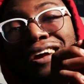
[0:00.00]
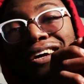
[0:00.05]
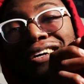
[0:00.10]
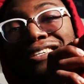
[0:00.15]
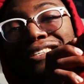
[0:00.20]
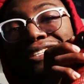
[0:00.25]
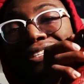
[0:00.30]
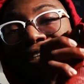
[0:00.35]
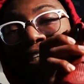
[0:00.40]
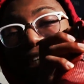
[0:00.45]

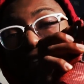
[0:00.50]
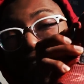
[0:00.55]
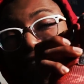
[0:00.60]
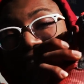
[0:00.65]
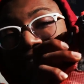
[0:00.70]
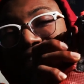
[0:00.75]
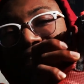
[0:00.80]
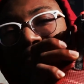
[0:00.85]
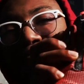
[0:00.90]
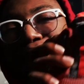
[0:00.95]
because
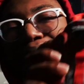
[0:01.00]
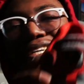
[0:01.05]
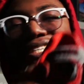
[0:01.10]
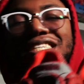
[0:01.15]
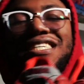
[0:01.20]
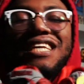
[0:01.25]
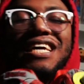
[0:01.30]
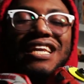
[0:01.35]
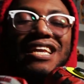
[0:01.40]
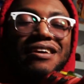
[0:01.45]
much
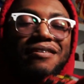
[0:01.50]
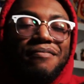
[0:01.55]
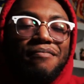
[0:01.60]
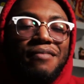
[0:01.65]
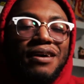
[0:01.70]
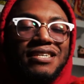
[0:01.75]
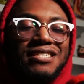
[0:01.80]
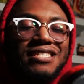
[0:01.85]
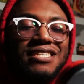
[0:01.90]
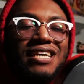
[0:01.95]
needed.
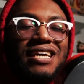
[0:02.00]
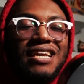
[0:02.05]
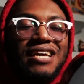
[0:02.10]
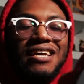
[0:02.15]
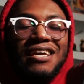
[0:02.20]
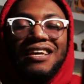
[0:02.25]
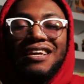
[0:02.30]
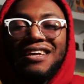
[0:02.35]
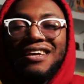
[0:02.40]
Everybody in